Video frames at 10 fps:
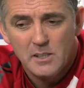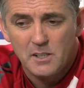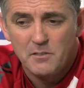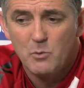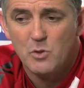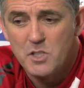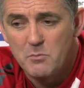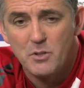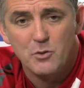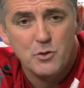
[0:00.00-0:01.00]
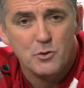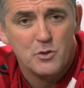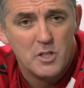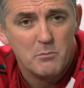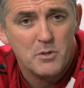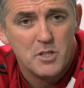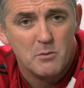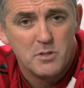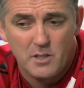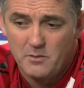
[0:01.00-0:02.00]
And if he wants to be in those Euro
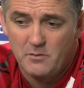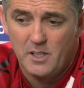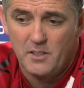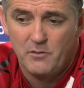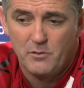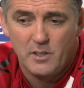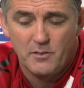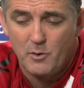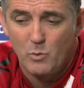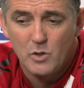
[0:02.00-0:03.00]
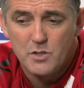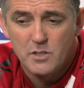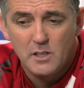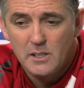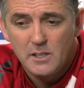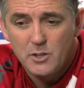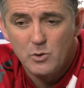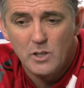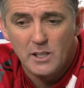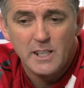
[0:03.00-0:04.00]
Championships, and if he wants, you
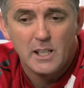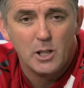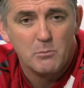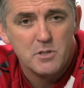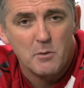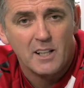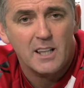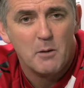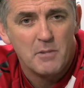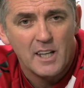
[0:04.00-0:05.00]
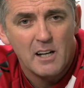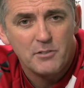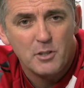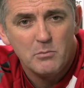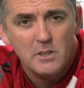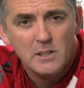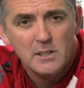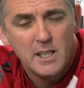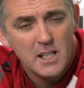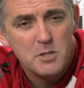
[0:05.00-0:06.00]
know, elite clubs to be clamouring after him,
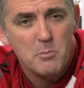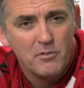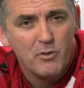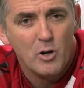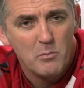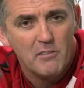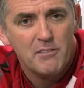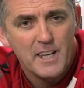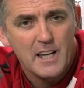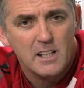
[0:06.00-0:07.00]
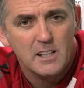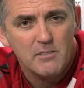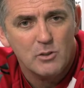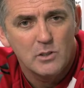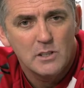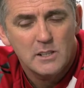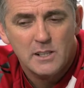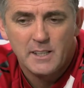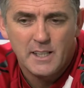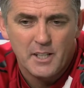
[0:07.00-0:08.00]
he has to perform at a very high level.
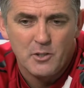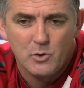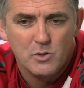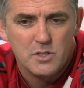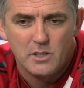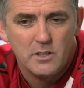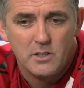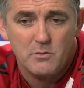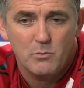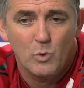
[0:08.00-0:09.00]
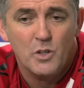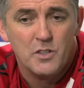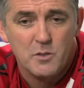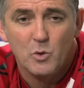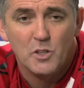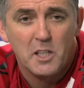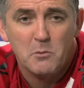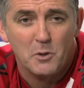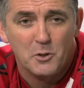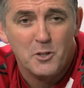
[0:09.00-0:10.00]
And Gary knows that, he's more than
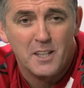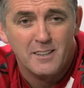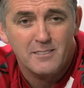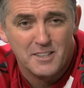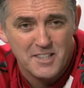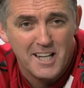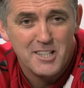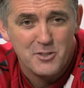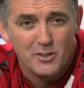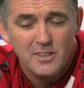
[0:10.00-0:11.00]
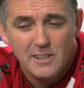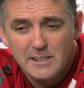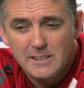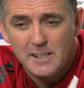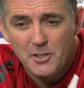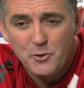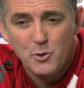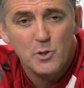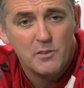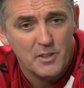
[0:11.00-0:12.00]
capable of doing it, as he has done. And
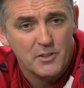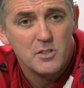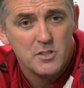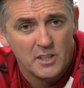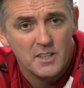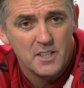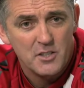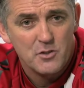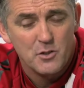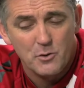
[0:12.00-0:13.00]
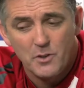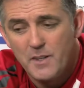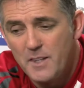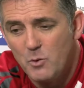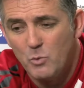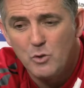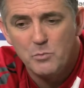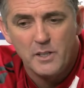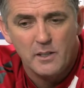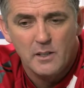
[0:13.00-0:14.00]
two, if he does and continues to do it, then there will
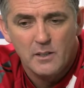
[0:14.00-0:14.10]
be